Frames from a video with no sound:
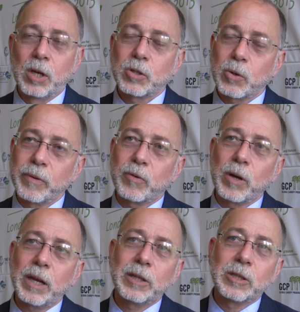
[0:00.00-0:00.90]
So we've
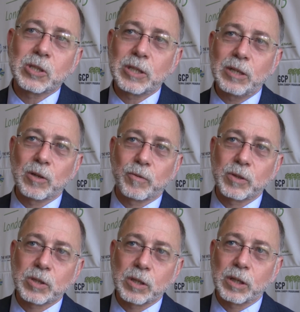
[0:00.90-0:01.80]
created this tenure
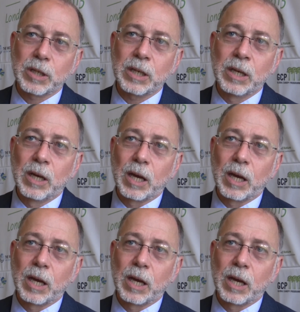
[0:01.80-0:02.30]
facility,